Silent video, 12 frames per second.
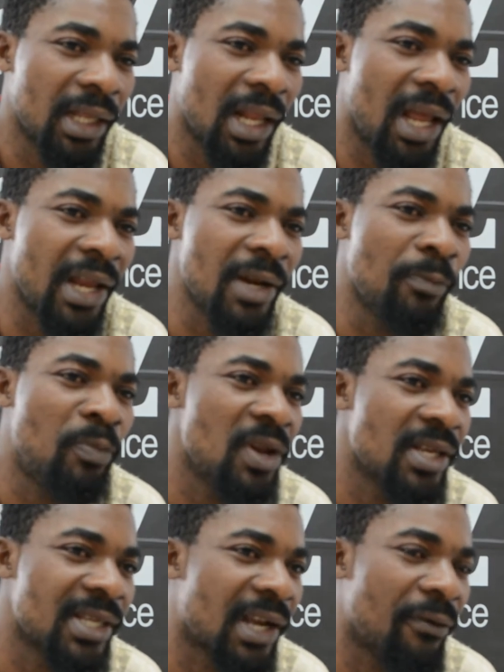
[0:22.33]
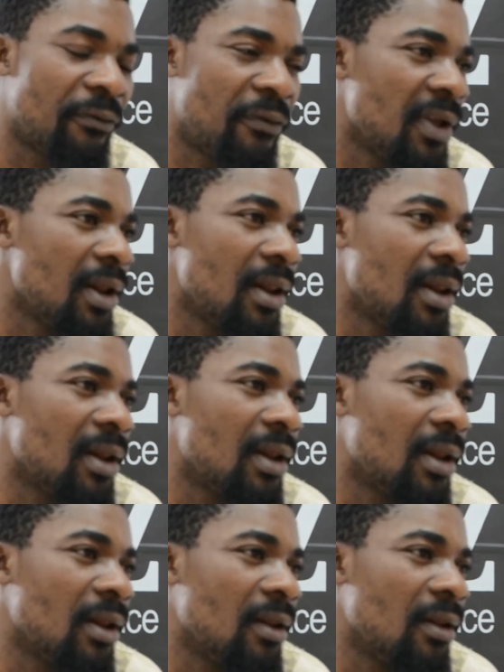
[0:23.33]
any place I can feel
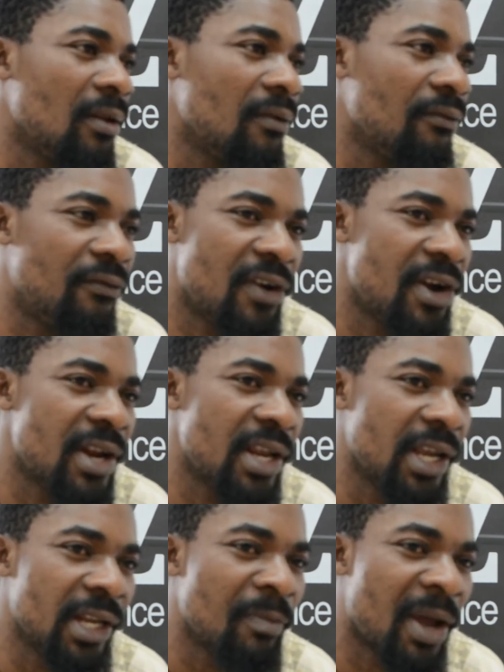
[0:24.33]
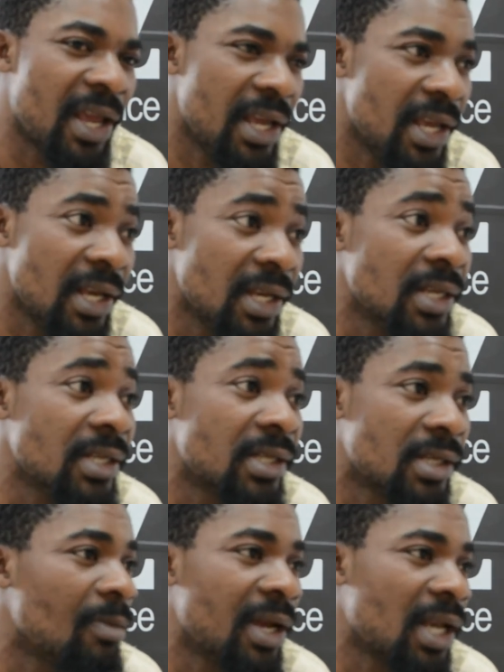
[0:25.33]
very in my
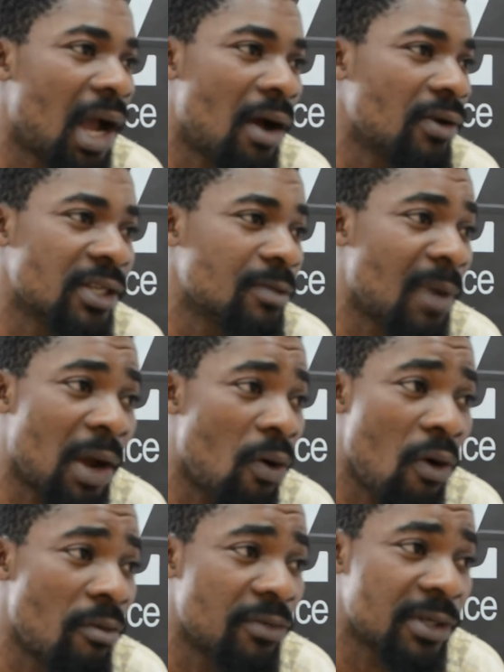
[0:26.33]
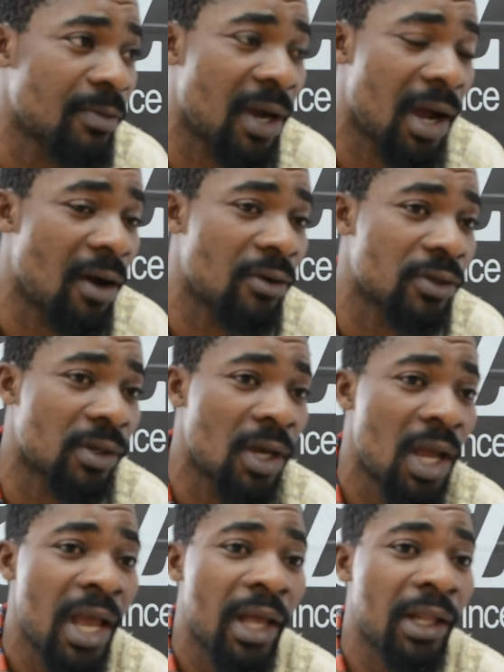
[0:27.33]
ease, my house is my home, is my house.
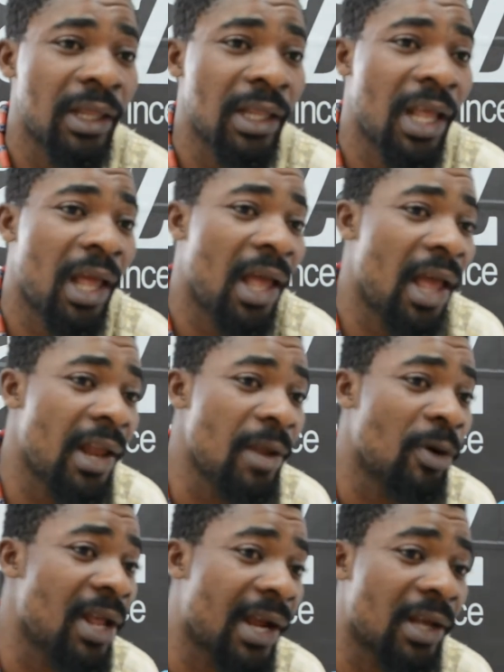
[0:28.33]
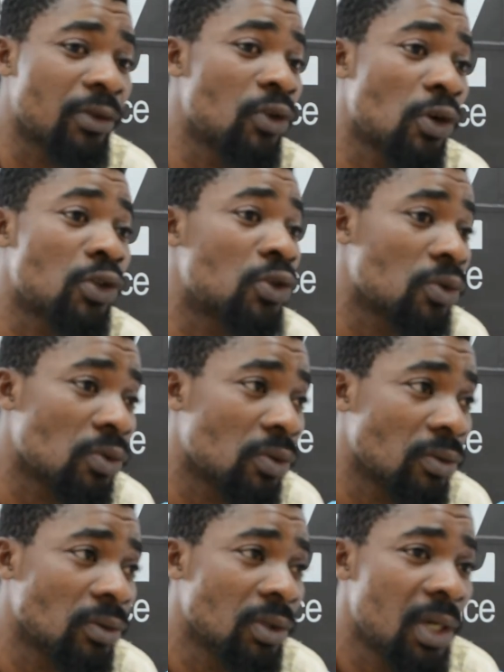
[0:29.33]
Anybody I can talk to,
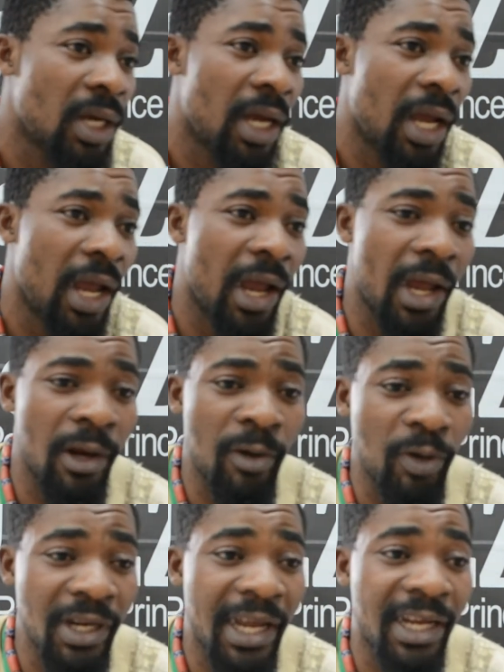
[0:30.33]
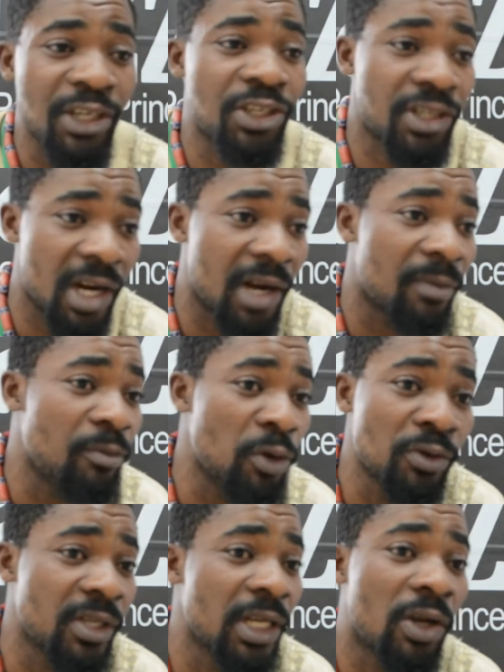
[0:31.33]
anybody I can share
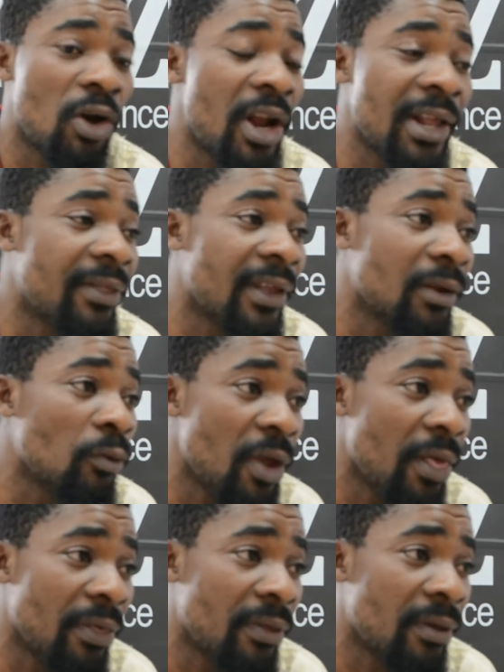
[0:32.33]
music or anything with